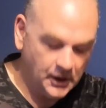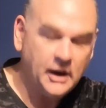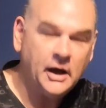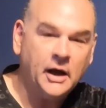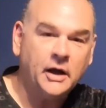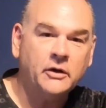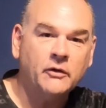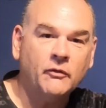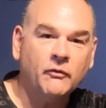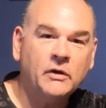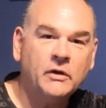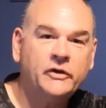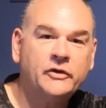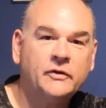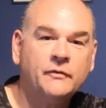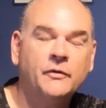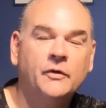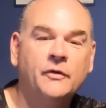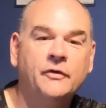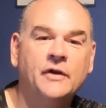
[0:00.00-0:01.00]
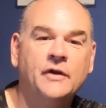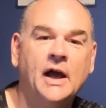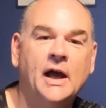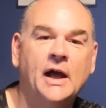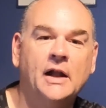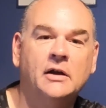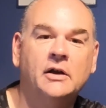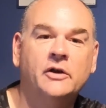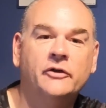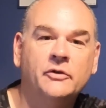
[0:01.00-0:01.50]
And the reason for
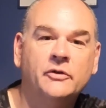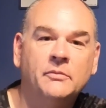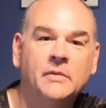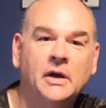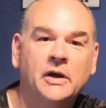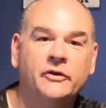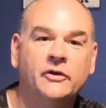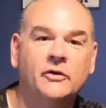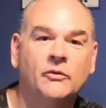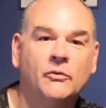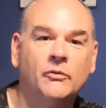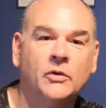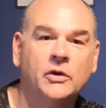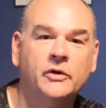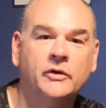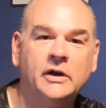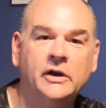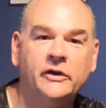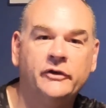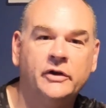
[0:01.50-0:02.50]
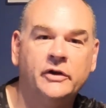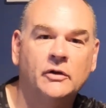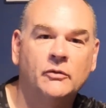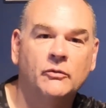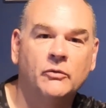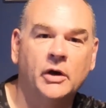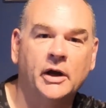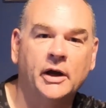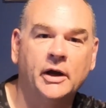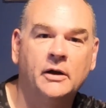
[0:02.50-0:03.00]
that is it makes it real easy to
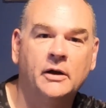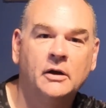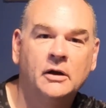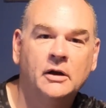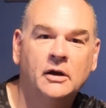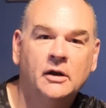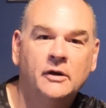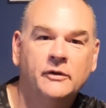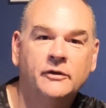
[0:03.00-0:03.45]
rig.